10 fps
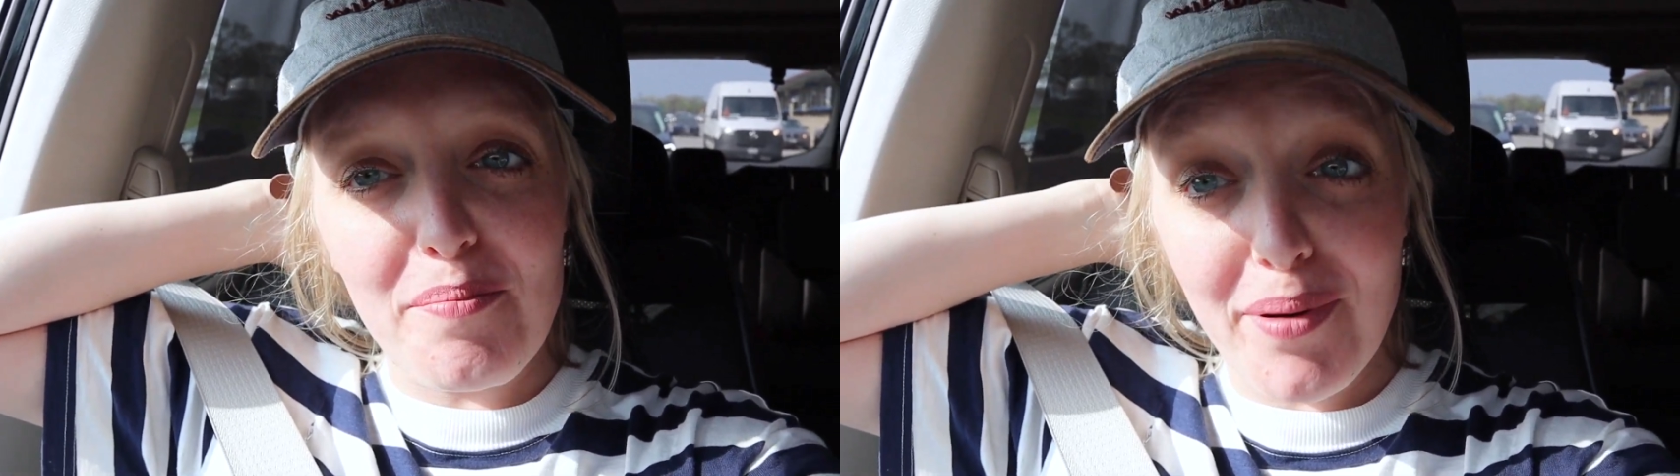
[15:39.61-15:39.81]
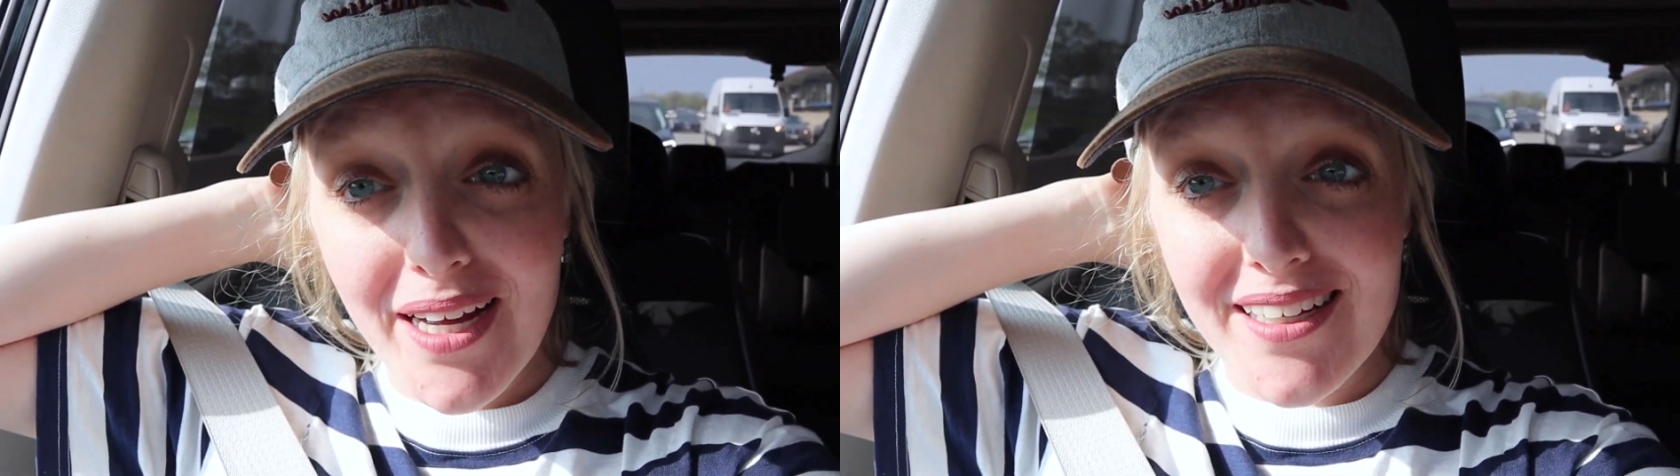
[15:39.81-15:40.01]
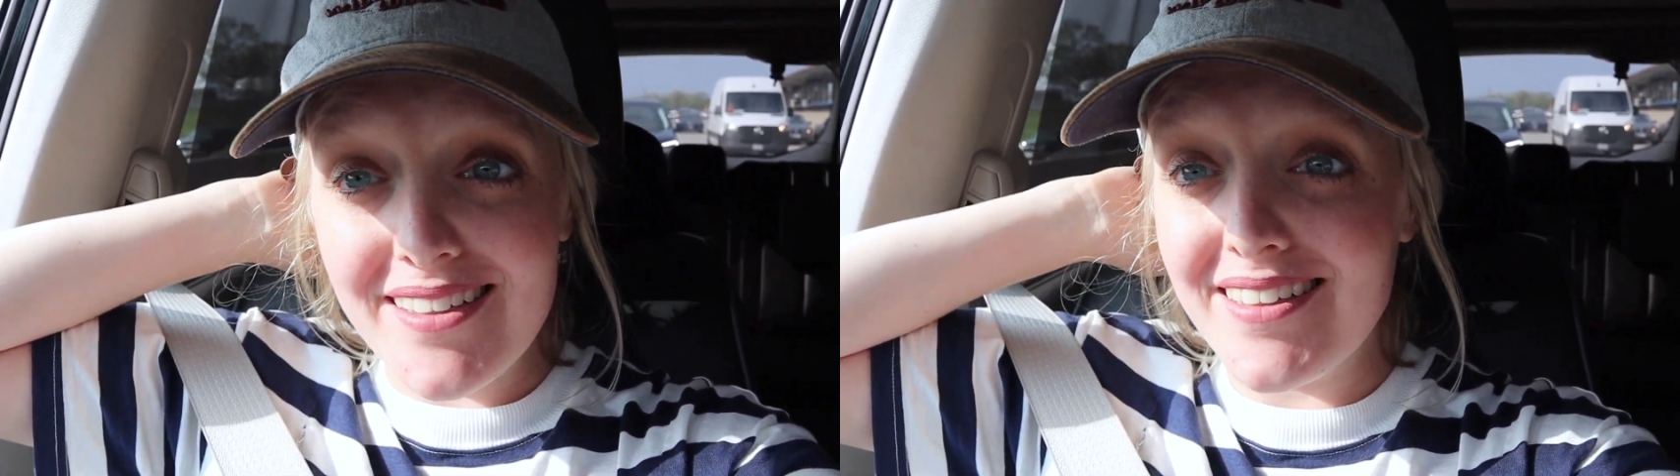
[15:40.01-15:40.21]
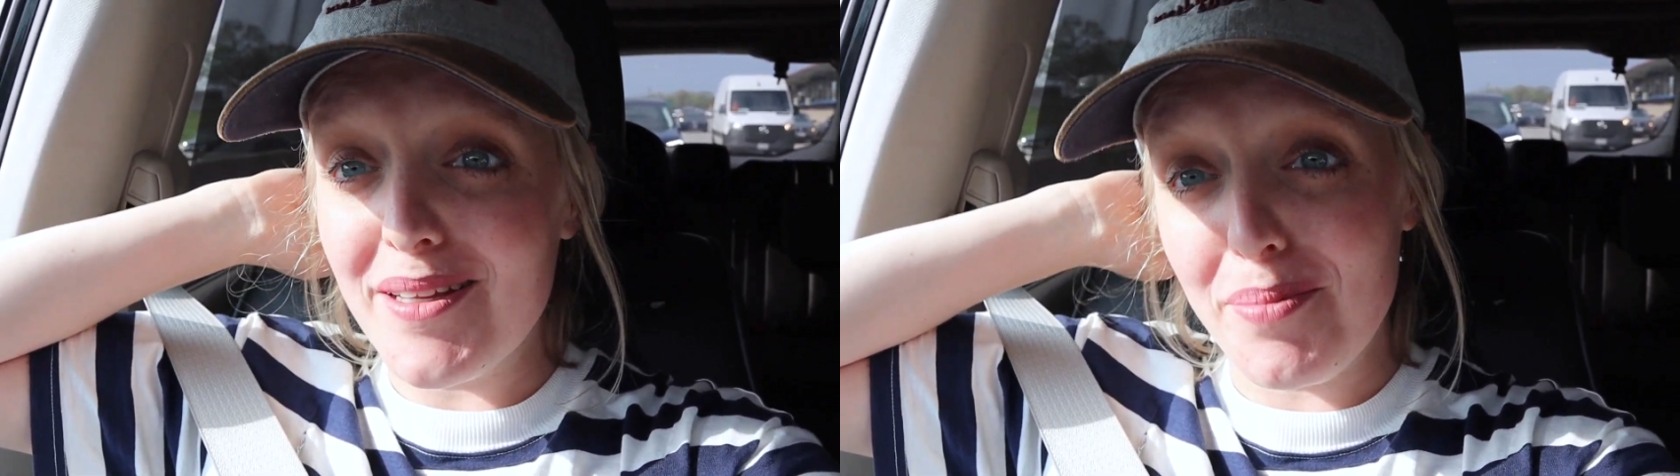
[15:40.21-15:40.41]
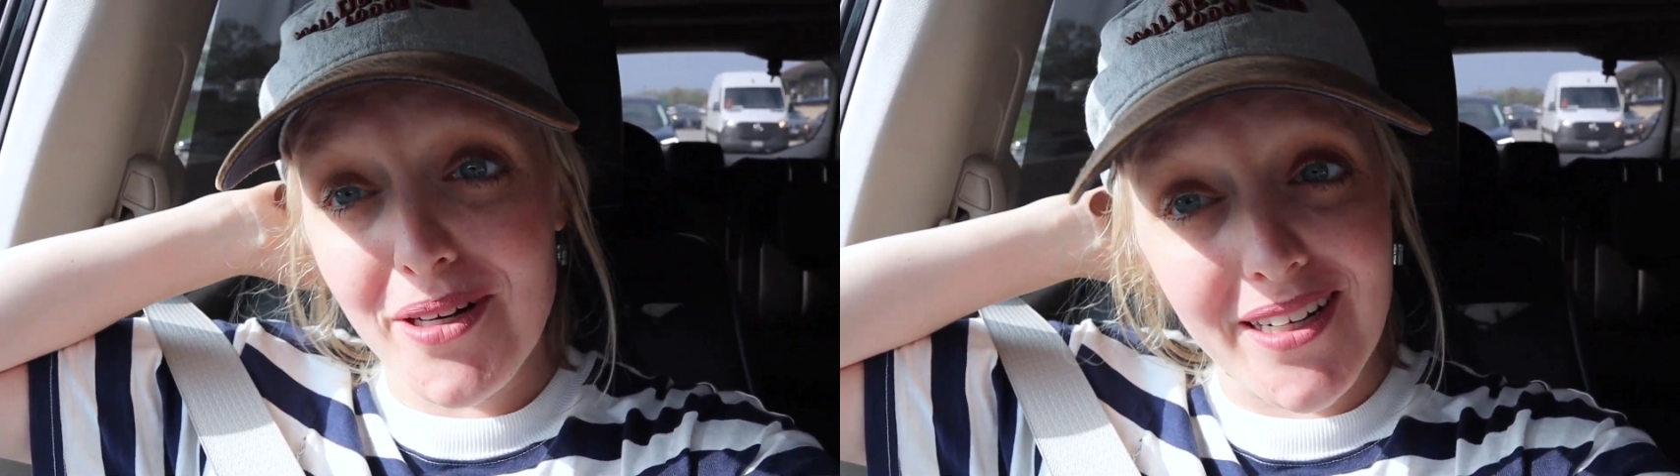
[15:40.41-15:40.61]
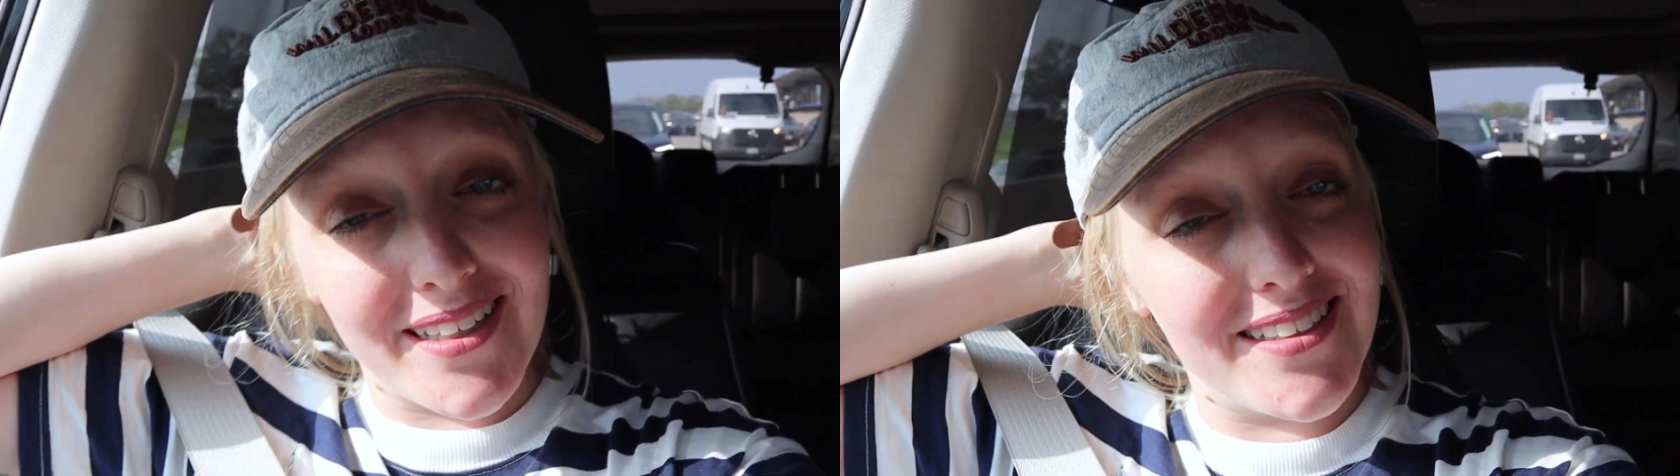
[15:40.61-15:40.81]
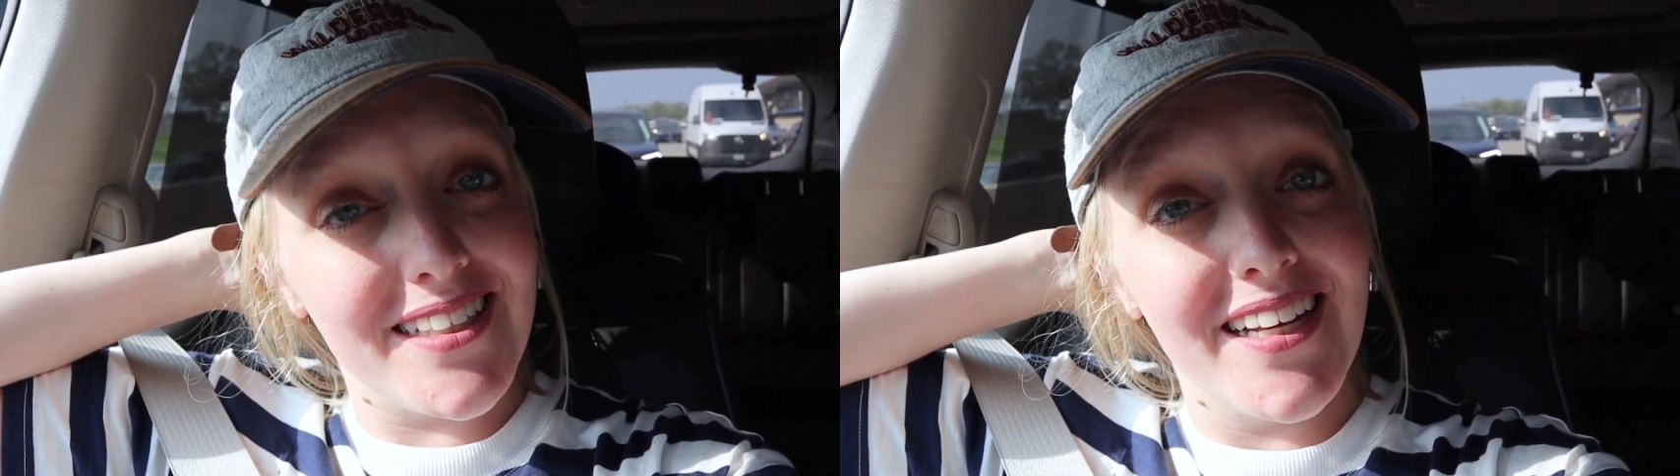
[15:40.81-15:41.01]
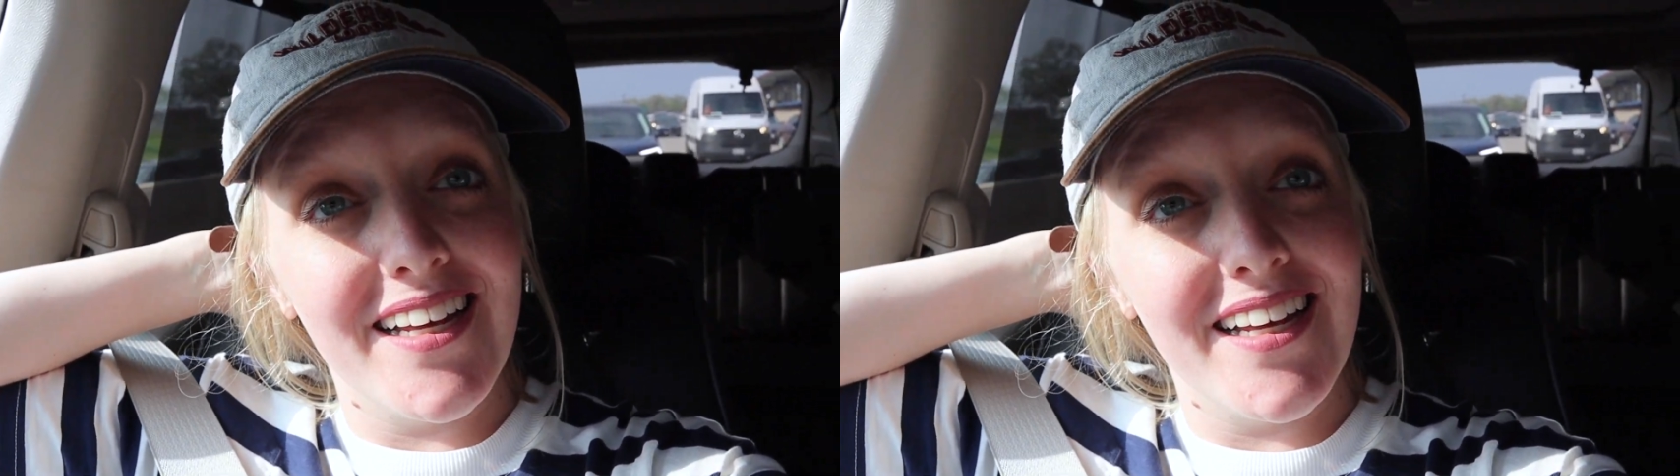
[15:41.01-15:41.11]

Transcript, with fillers: but the perk is